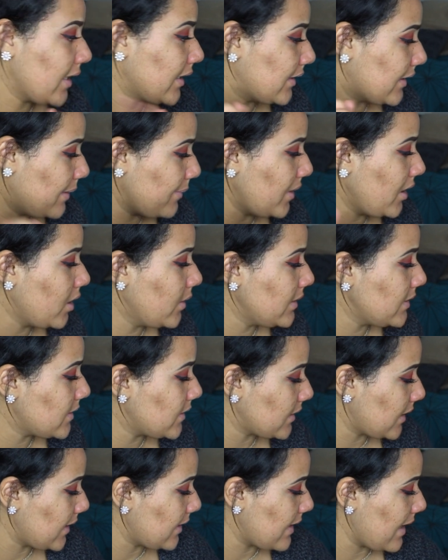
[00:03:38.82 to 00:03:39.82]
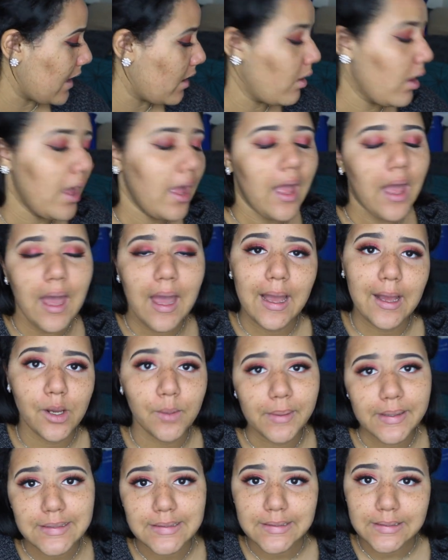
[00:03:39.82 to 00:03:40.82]
Let me go and see now
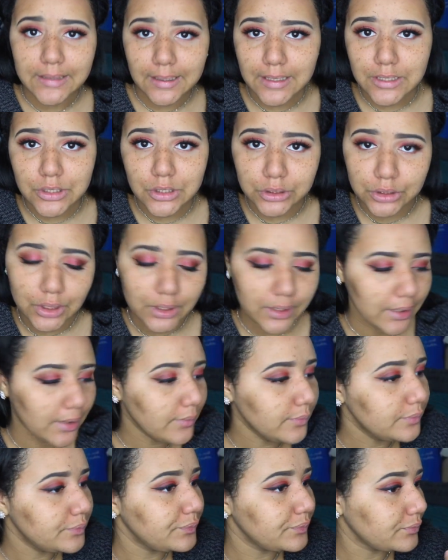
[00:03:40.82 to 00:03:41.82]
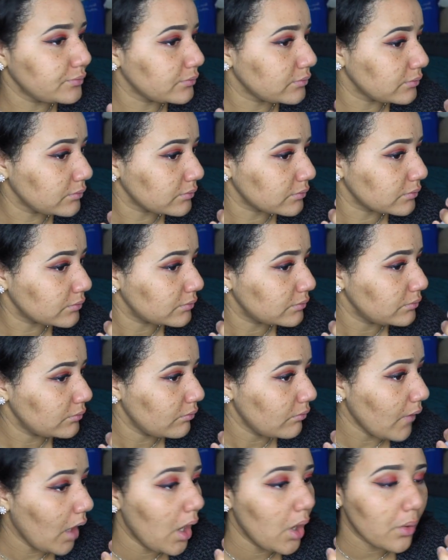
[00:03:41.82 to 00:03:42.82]
how my skin is looking.
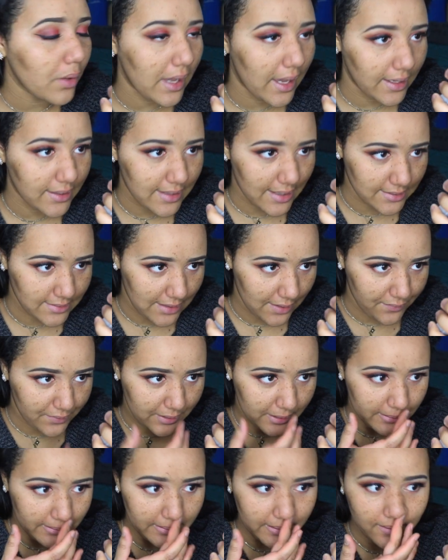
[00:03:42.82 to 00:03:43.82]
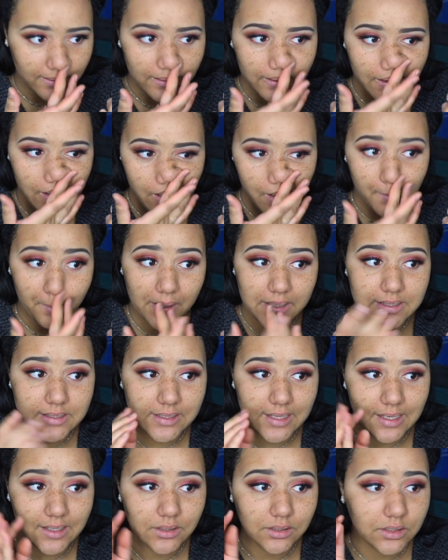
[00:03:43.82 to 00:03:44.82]
Okay, yeah, definitely. My
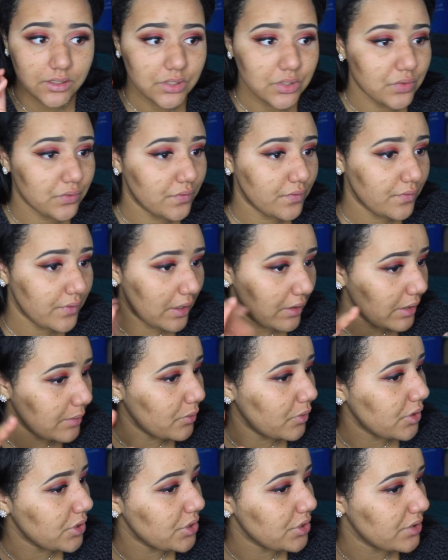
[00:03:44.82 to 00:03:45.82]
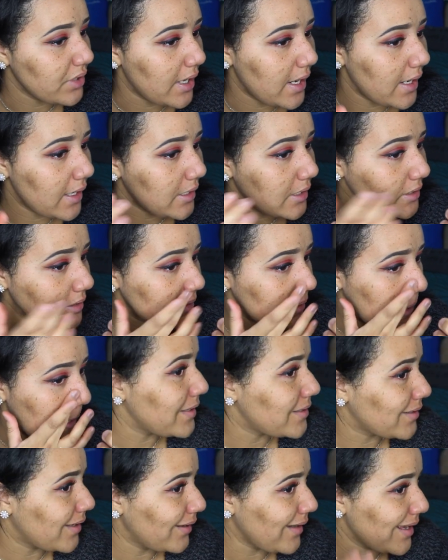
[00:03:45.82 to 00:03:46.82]
skin looks very moisturized.
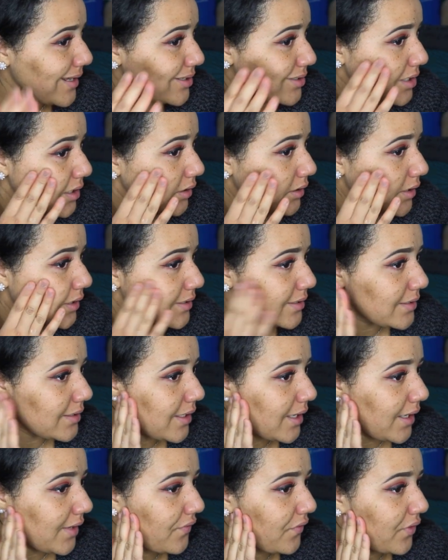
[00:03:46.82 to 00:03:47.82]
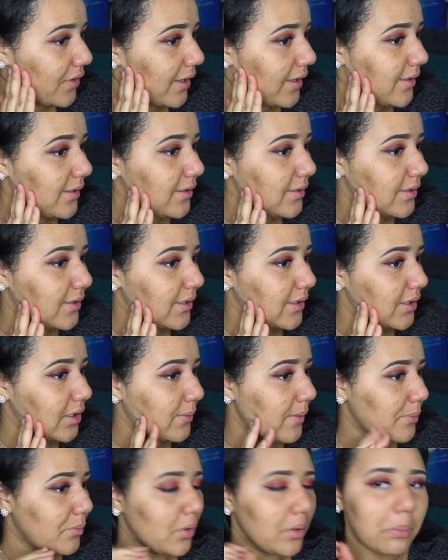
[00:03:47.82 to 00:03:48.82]
My skin actually looks, it kind of look a
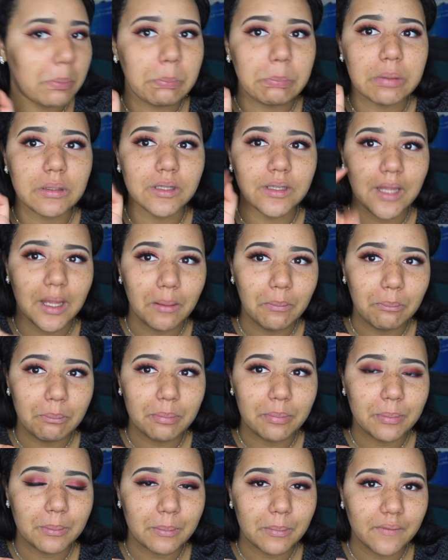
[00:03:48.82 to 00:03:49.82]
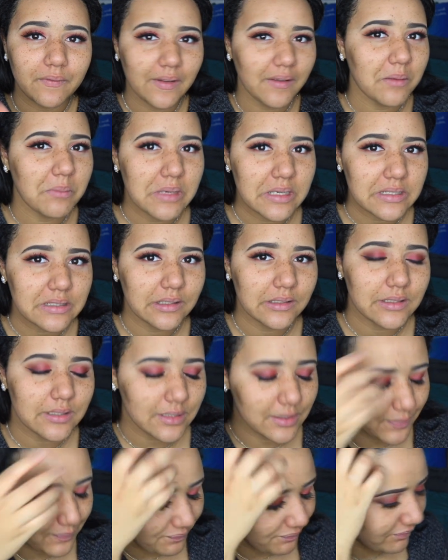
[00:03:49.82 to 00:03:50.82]
little bit more plump, if that makes
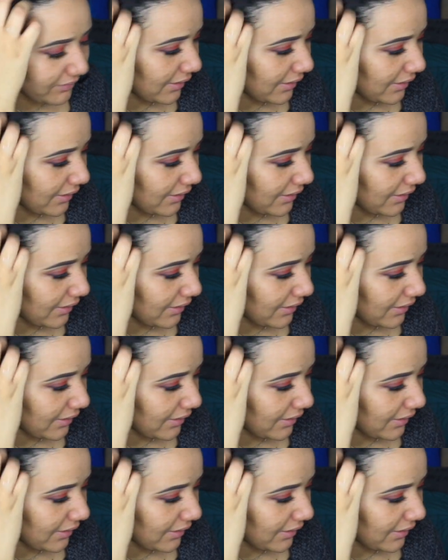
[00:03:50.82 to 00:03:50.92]
sense.